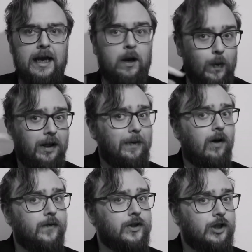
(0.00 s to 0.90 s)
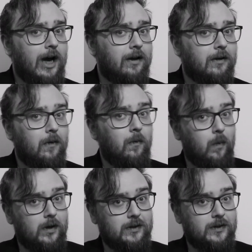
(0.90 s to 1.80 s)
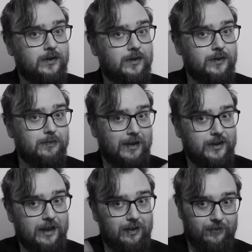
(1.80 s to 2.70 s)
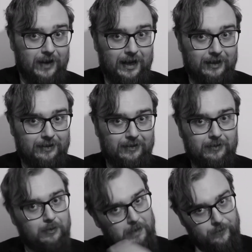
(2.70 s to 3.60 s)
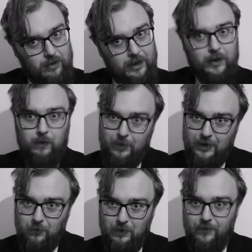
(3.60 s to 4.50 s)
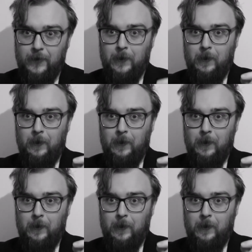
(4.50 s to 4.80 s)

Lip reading: It will be on this channel once myself and my friend who I made it with